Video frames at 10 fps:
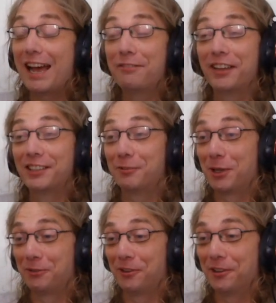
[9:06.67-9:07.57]
thanks so
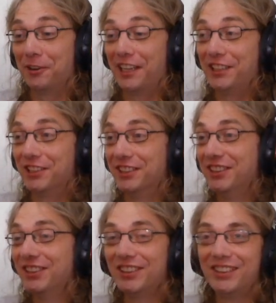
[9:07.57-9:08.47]
much for the
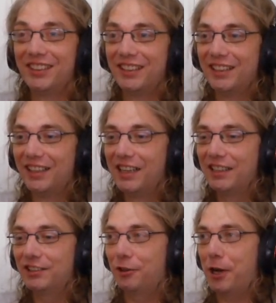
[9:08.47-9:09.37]
donations.
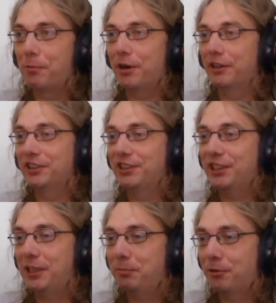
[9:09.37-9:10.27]
So here we're gonna
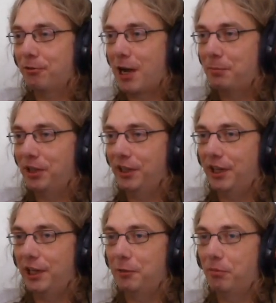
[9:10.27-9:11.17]
skip
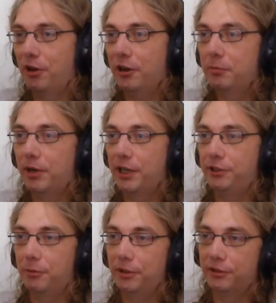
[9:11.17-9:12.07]
grabbing a block by
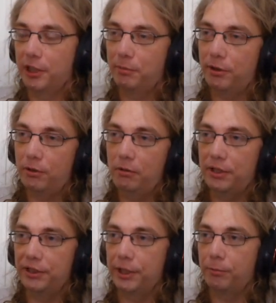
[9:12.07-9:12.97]
jumping on that pole,
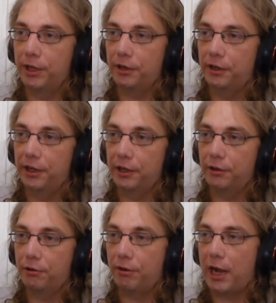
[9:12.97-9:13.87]
and then we're gonna
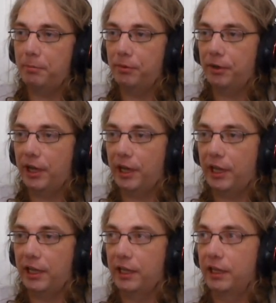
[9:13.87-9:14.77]
grab
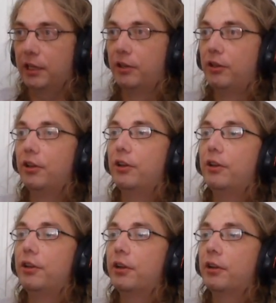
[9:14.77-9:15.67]
a
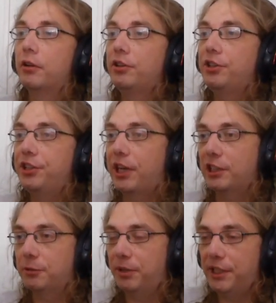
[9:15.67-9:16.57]

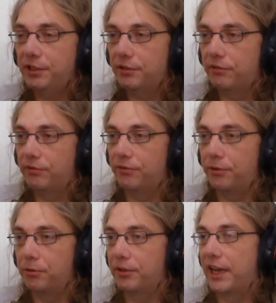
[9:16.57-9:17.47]
chess piece
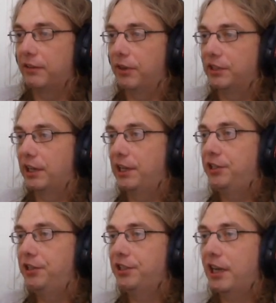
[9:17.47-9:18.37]
through that
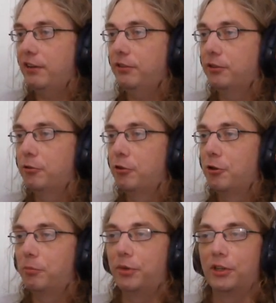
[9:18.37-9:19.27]
ventilation shaft,
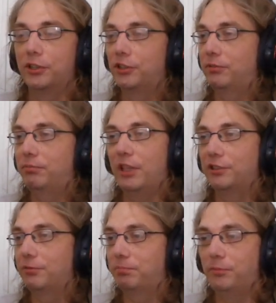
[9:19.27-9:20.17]
because
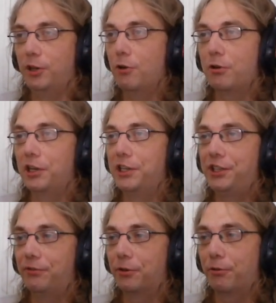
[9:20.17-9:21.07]
there's no
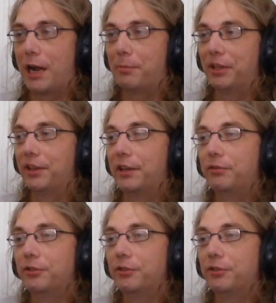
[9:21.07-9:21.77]
collision for grabbing there